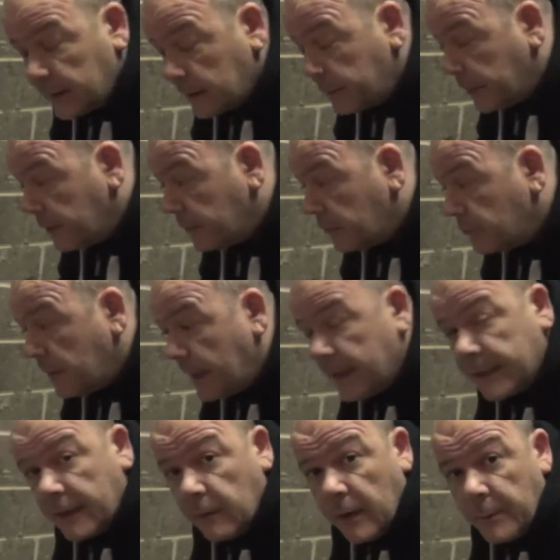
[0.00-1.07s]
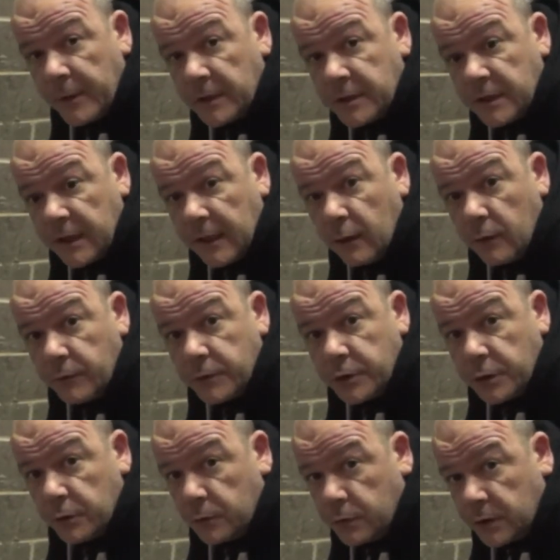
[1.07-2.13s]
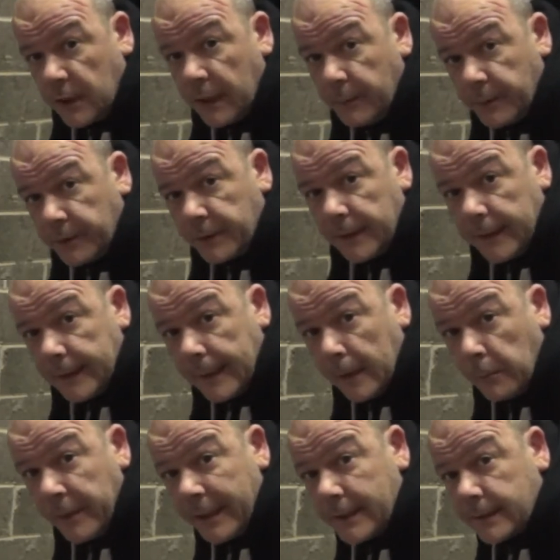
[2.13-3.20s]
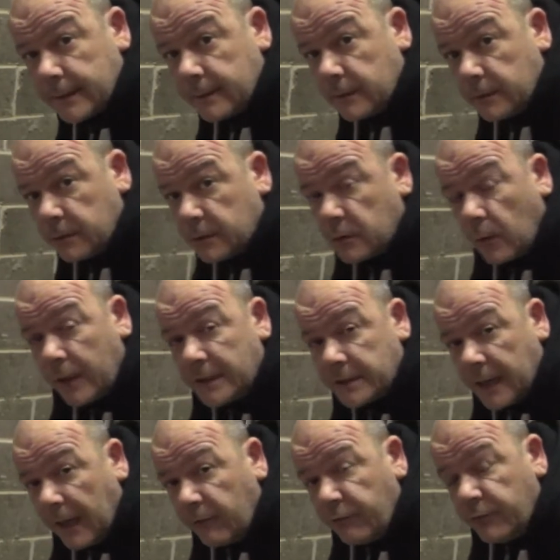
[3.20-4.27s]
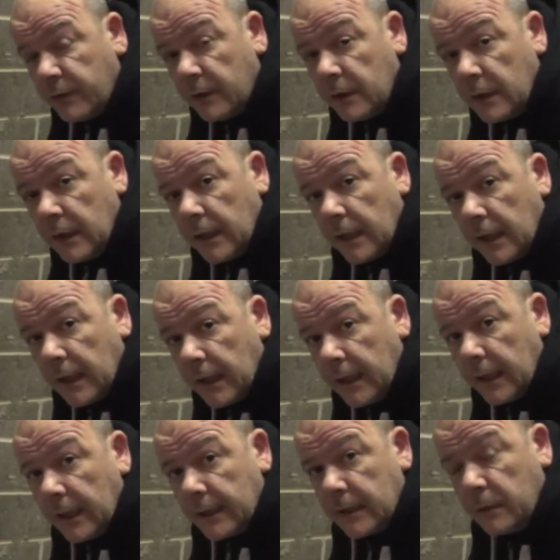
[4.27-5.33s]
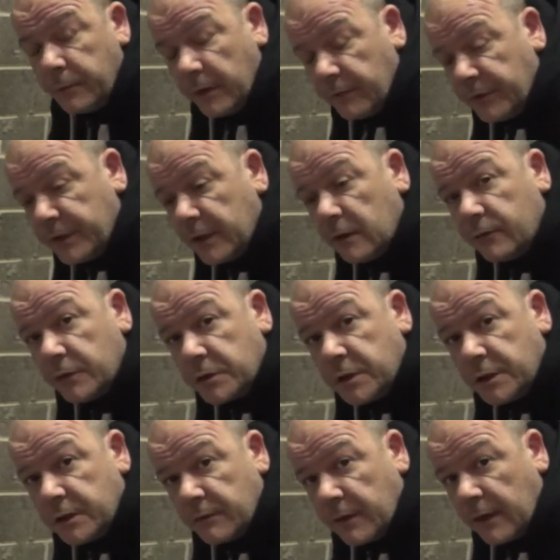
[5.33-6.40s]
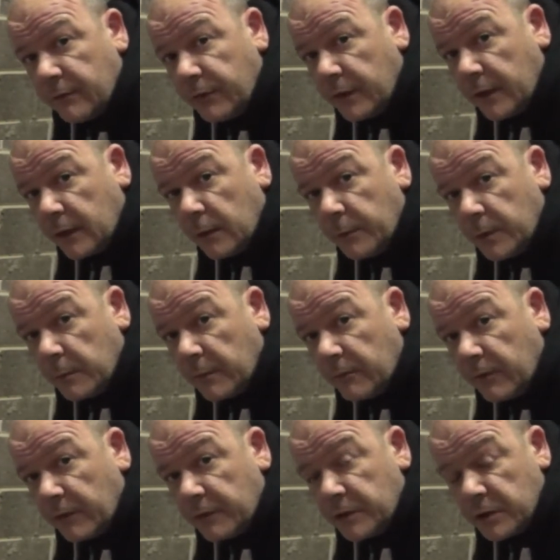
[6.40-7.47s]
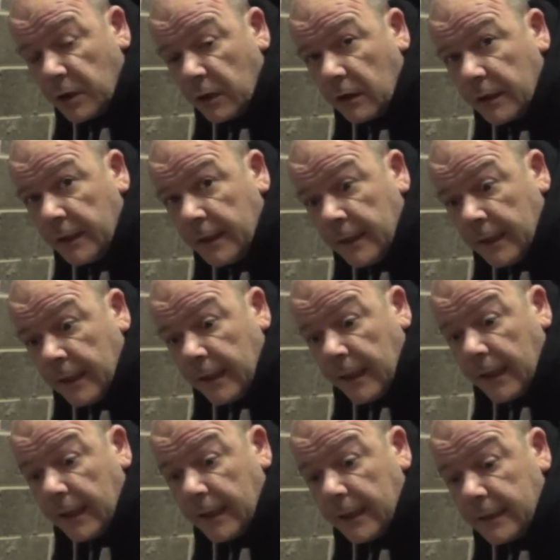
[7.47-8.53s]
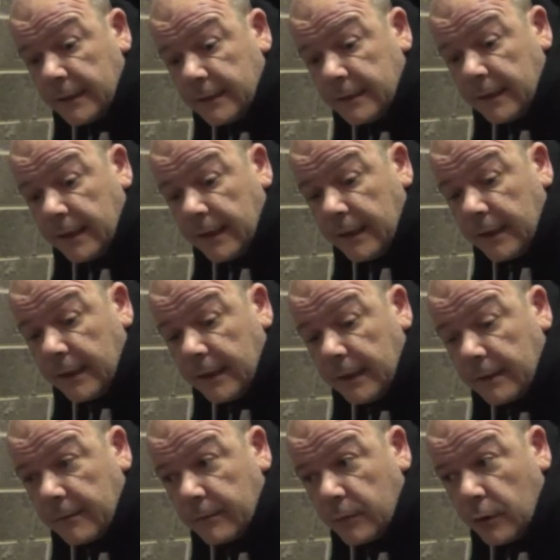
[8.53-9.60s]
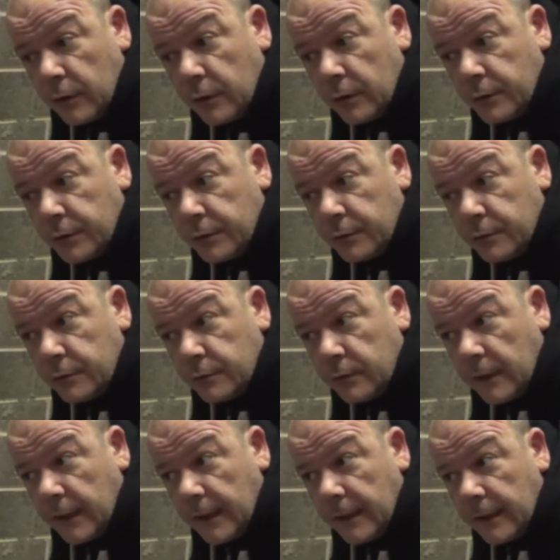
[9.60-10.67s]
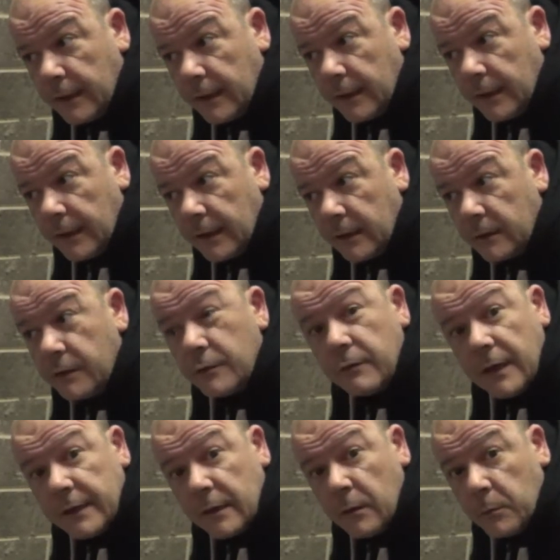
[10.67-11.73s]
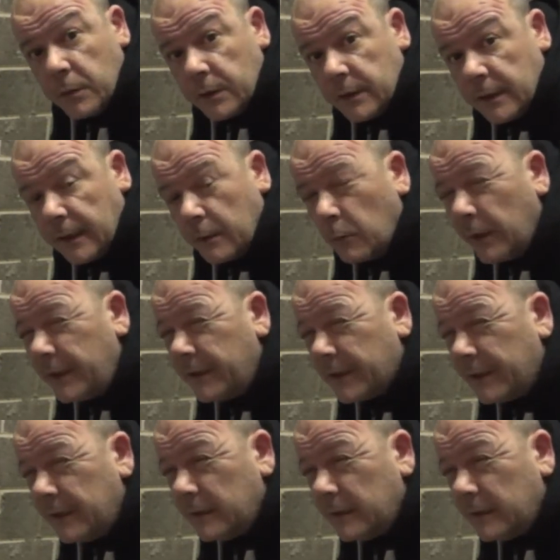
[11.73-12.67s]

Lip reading: Had a bit of a ride out. I managed to get over to Sherburn in Helmet to the Squire's Calf. A little bit of video footage of that for you coming up very shortly. And another ride out on Monday night. Windy.